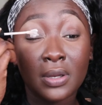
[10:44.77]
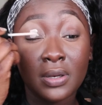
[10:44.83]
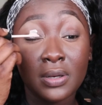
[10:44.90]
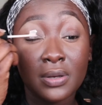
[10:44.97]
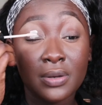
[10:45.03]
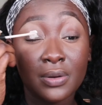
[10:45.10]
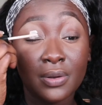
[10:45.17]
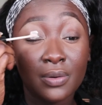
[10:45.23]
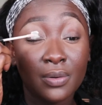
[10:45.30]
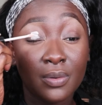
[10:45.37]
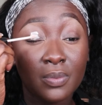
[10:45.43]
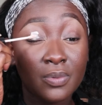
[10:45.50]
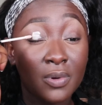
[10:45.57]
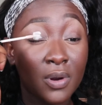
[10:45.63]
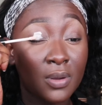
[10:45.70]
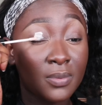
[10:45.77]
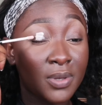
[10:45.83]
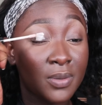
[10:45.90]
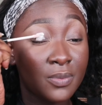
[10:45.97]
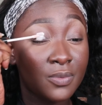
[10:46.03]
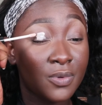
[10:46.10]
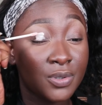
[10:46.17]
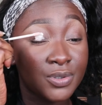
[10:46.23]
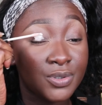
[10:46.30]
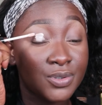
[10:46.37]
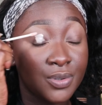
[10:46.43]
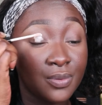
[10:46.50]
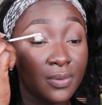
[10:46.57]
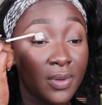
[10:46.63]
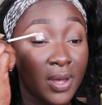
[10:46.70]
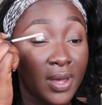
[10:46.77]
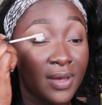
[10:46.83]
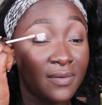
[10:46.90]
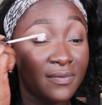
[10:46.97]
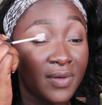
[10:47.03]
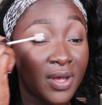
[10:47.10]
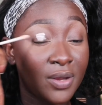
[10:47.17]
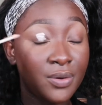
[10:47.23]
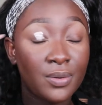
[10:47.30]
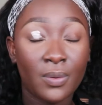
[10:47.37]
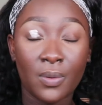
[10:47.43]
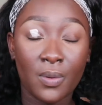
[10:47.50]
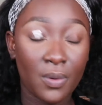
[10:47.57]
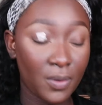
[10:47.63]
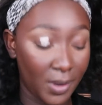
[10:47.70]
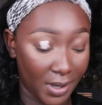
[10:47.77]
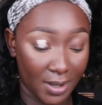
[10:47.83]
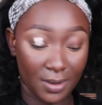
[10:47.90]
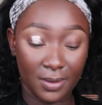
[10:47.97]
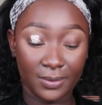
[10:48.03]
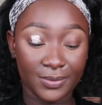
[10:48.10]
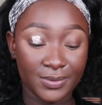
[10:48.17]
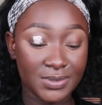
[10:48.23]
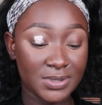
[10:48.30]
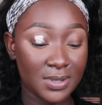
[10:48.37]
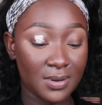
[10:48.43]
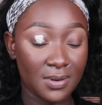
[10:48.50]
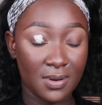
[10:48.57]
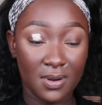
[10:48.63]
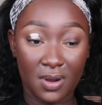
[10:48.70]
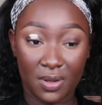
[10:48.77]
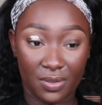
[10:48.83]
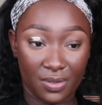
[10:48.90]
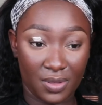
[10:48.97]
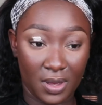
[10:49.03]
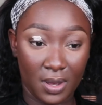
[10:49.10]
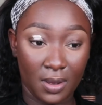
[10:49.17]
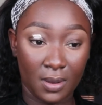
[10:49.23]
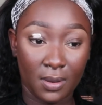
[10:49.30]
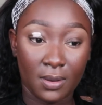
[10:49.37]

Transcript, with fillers: no problem whatsoever, no oils, nothing.